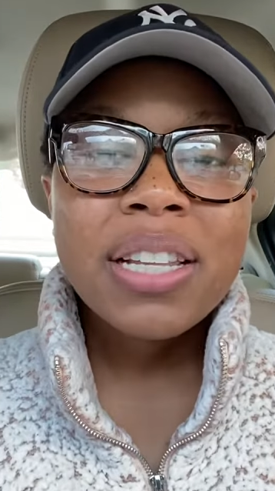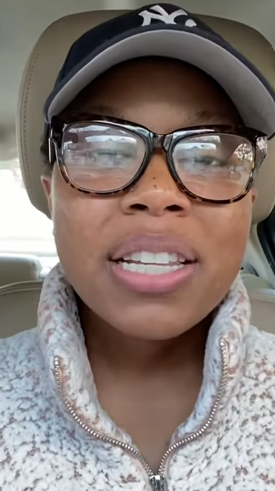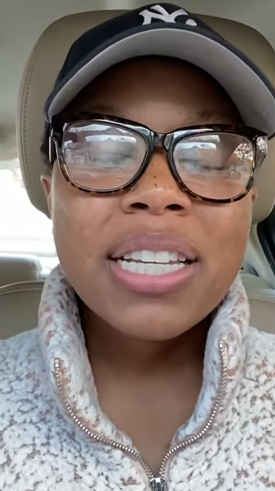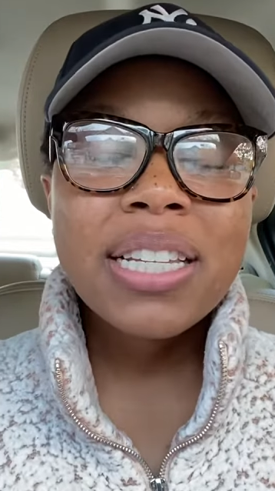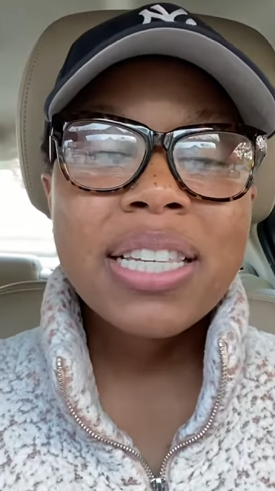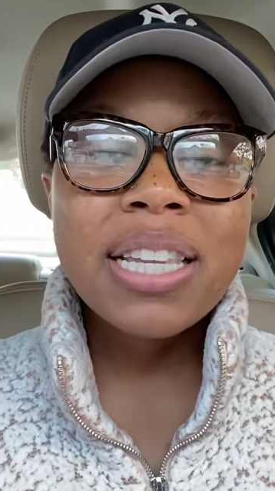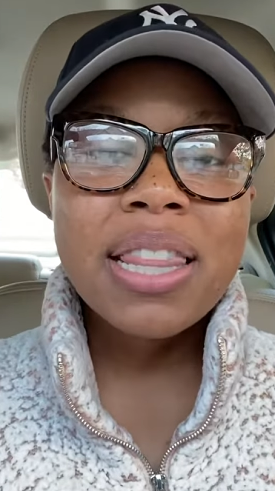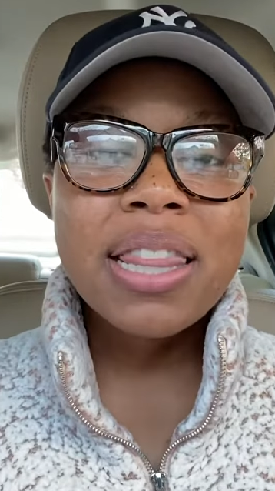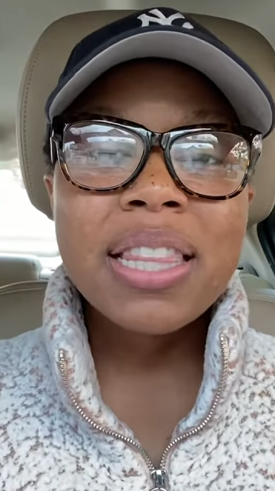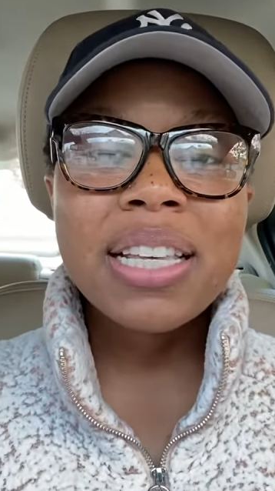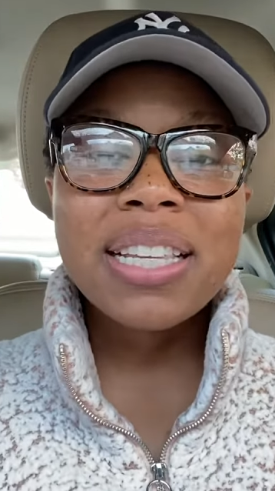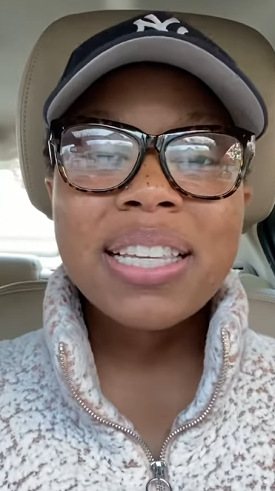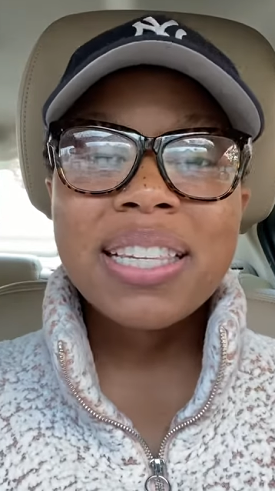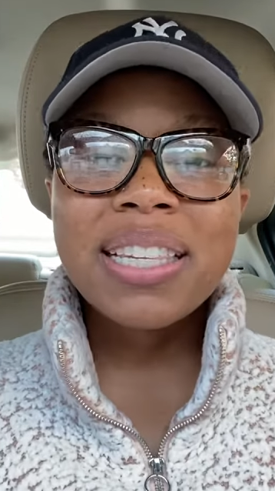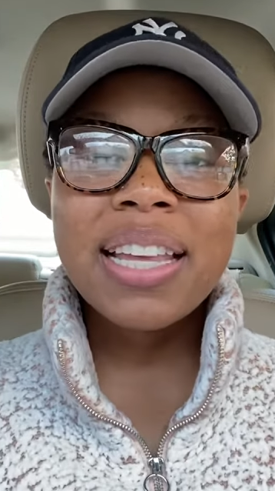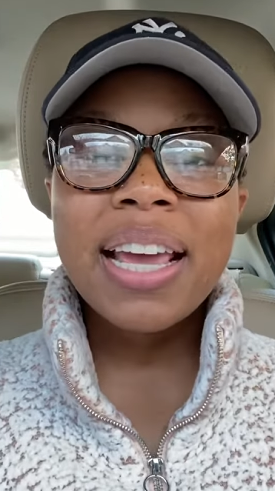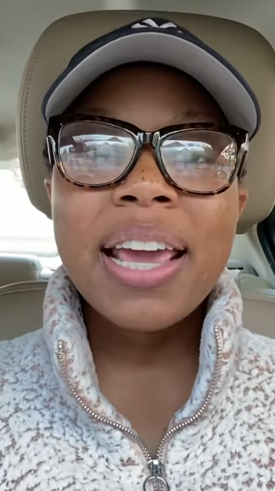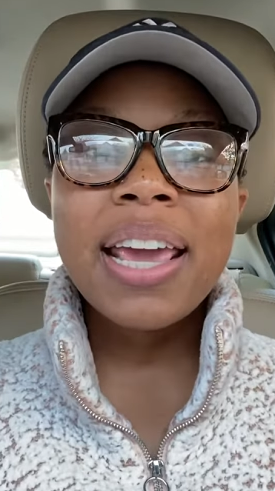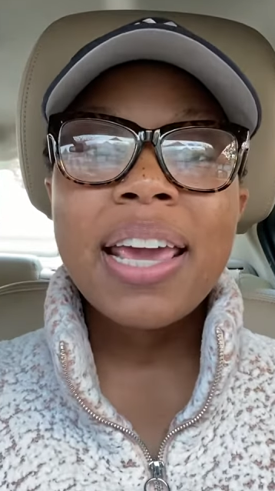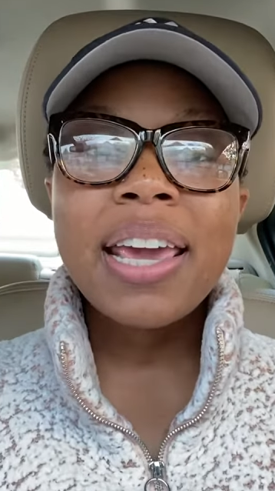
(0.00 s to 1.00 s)
Listen, the
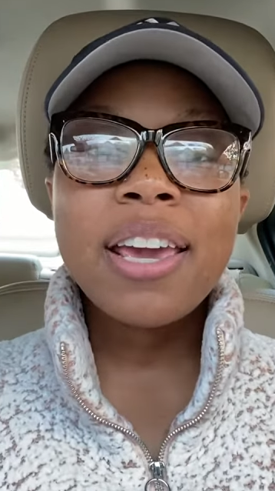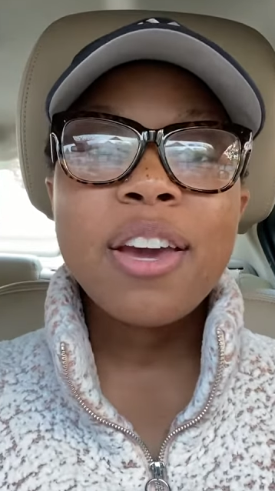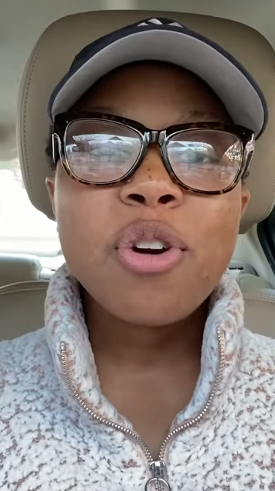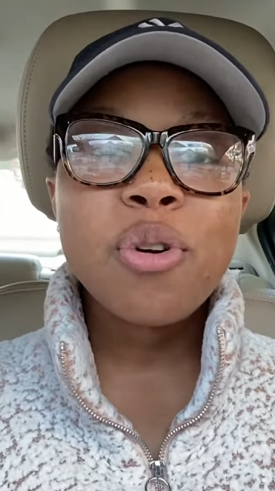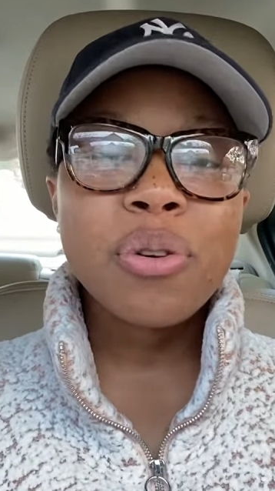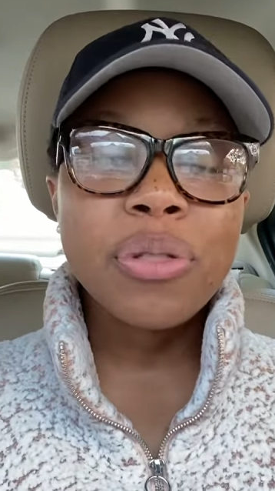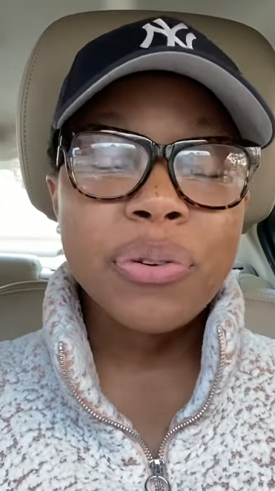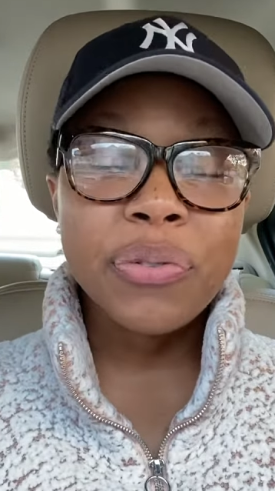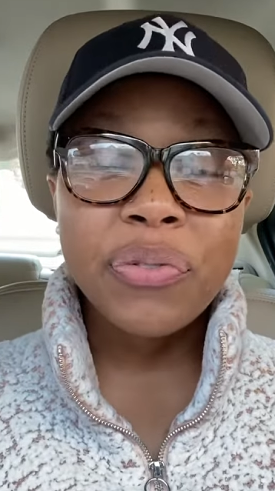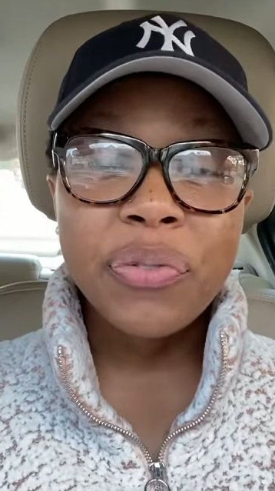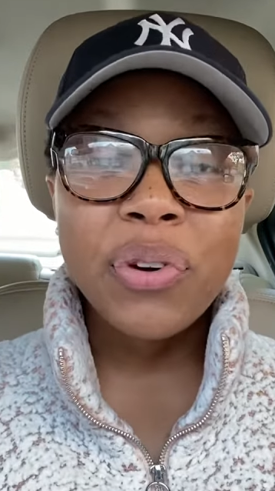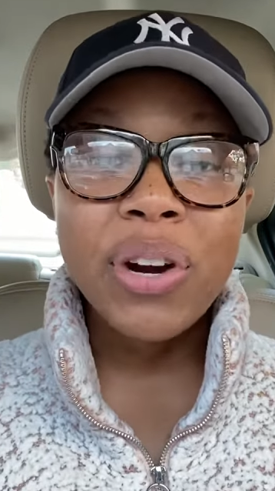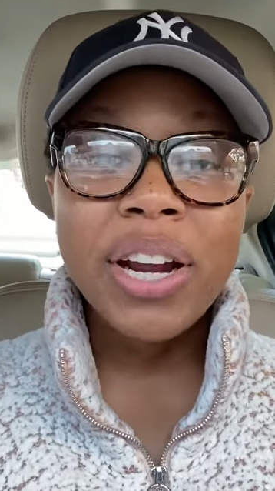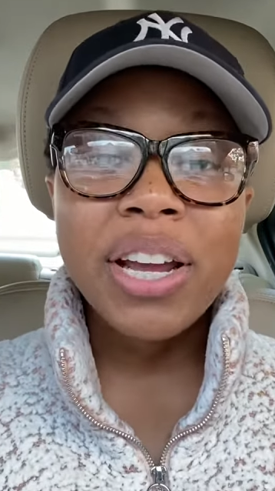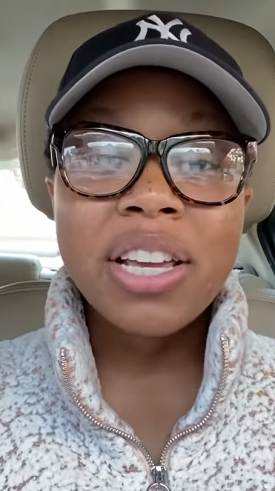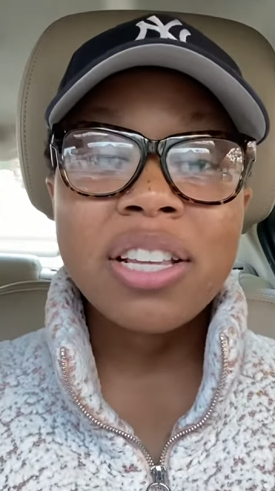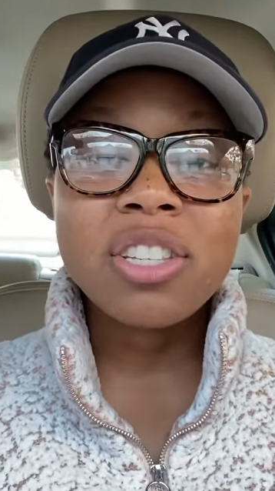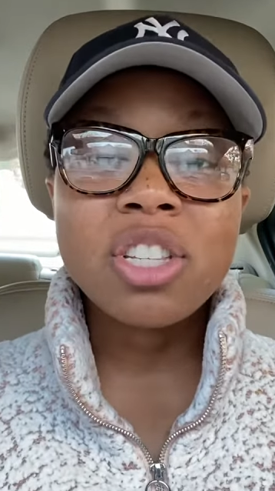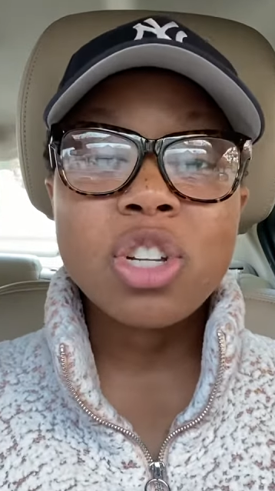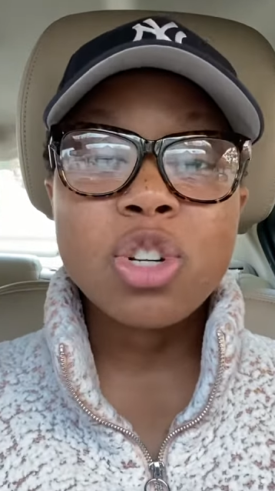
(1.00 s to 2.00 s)
saying or the
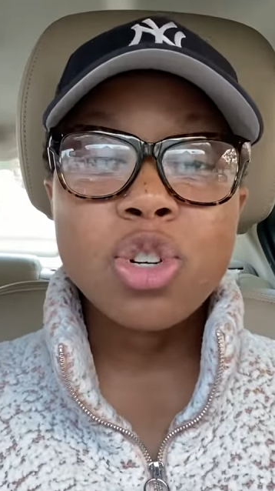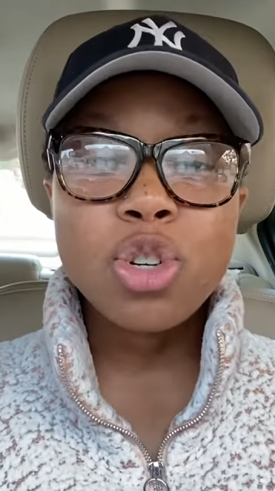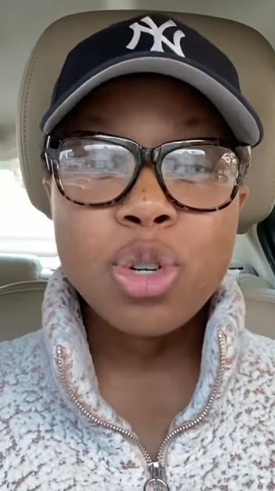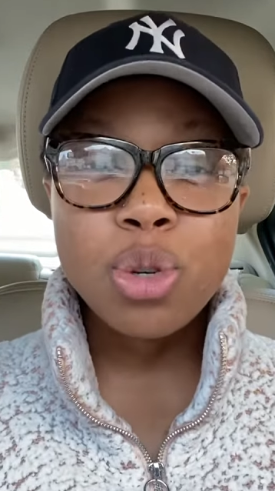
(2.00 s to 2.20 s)
phrase,